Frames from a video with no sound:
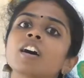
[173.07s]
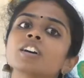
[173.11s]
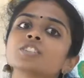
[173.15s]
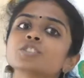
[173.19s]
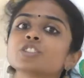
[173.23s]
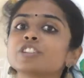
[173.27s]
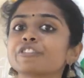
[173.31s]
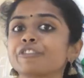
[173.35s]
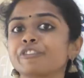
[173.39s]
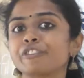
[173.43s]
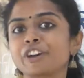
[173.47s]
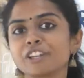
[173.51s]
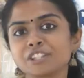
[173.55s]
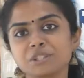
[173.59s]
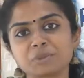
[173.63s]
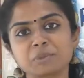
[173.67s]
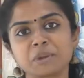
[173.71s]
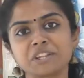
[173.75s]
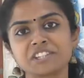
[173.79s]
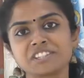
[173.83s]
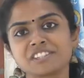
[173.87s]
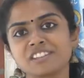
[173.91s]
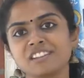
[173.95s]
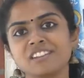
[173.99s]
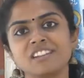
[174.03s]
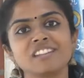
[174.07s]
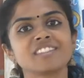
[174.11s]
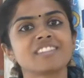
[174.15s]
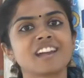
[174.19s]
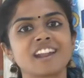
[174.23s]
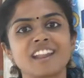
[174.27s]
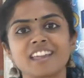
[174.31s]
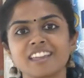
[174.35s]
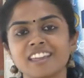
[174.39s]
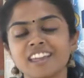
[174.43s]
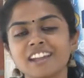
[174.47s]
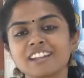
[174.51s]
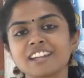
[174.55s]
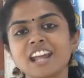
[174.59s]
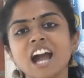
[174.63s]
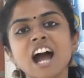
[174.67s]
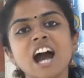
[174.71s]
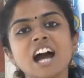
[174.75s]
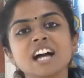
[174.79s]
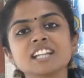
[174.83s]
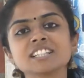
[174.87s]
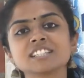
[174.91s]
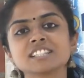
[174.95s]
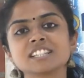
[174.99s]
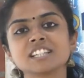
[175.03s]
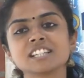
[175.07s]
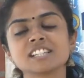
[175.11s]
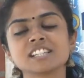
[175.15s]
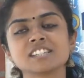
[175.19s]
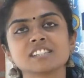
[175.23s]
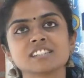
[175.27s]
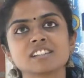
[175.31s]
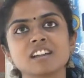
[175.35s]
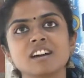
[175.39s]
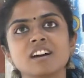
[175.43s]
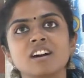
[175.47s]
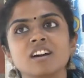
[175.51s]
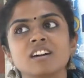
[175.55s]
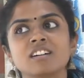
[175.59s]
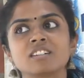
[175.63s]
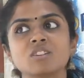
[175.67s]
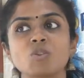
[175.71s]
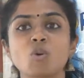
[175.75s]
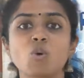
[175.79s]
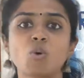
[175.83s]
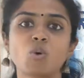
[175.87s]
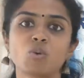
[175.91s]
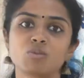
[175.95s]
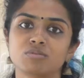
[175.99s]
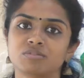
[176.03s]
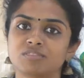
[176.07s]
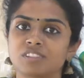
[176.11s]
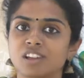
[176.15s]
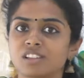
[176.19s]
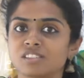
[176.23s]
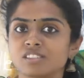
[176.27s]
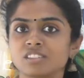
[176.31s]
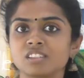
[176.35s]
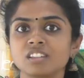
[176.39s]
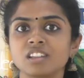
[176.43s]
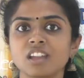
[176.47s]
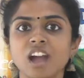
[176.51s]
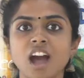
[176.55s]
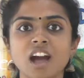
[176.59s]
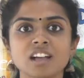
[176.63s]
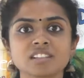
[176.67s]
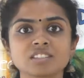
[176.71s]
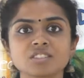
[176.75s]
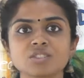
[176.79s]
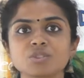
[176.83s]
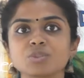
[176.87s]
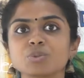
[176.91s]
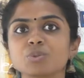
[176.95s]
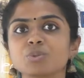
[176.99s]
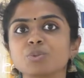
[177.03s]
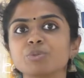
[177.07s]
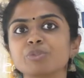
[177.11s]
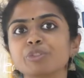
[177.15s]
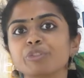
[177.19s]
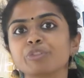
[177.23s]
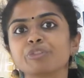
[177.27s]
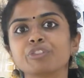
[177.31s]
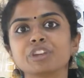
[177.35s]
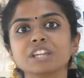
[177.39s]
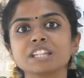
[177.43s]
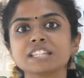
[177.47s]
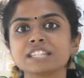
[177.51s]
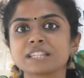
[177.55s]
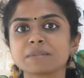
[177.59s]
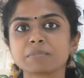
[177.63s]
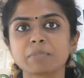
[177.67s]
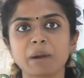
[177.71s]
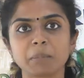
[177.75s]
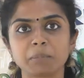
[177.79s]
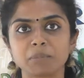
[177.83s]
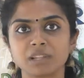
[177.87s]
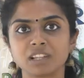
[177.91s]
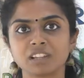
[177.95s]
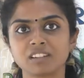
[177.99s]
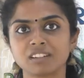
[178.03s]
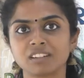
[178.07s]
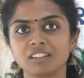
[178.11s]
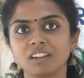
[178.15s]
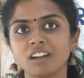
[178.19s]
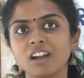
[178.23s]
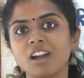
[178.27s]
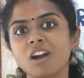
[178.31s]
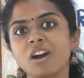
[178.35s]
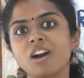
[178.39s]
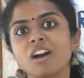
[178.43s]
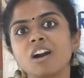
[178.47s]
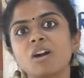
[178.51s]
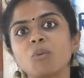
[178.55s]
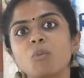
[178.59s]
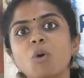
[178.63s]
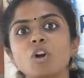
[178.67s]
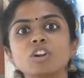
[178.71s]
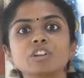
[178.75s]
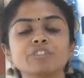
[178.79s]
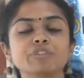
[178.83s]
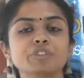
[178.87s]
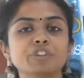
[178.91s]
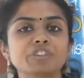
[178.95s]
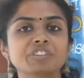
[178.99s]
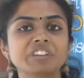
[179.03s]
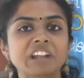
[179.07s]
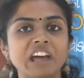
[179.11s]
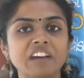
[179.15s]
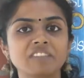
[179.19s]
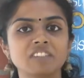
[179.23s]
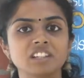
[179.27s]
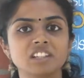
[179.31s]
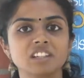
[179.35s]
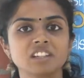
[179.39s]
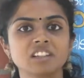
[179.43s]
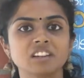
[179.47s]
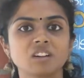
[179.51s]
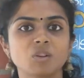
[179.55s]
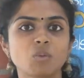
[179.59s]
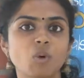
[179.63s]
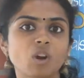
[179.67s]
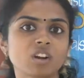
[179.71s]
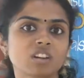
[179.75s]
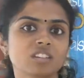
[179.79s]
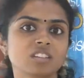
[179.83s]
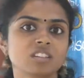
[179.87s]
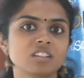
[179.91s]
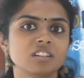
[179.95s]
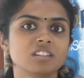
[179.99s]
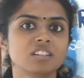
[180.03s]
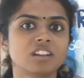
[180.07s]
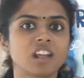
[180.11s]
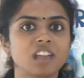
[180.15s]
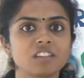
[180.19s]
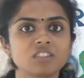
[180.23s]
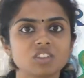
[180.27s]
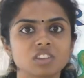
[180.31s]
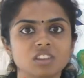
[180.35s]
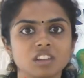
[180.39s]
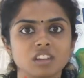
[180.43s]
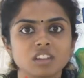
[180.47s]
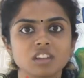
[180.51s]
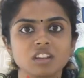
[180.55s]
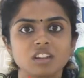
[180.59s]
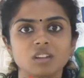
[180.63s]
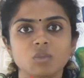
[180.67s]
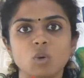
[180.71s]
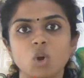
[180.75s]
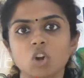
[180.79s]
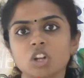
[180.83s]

So the first question that I get asked is, oh, doesn't he ask you for feeds in public? What if you're traveling? What will the driver think?